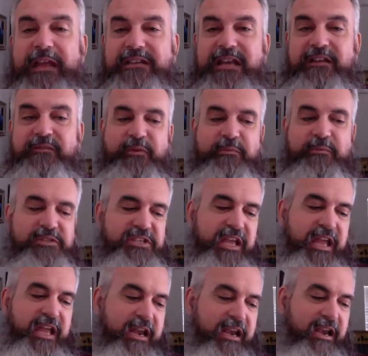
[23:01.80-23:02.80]
repenting
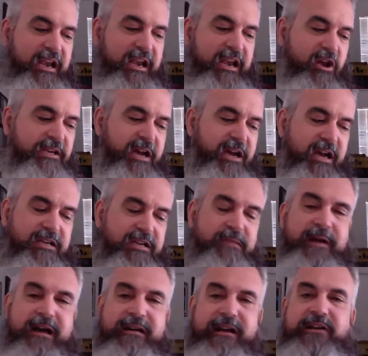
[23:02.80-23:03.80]
from sin, and nobody
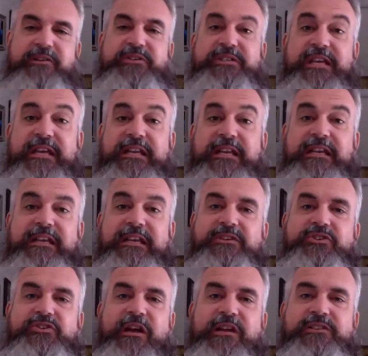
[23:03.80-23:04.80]
talked about how
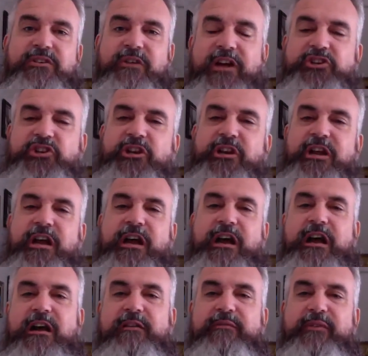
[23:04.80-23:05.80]
sin is
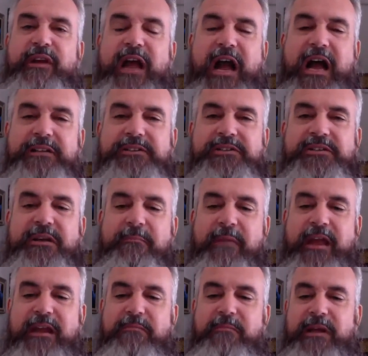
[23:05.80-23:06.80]
transgression of God's
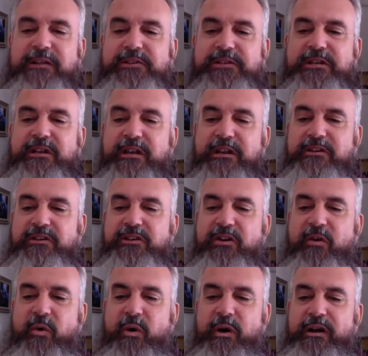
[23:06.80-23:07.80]
commandments and
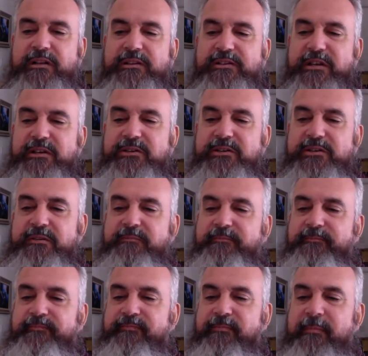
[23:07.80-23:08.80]
then
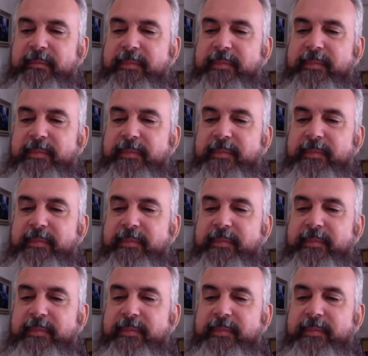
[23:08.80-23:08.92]
ordinances.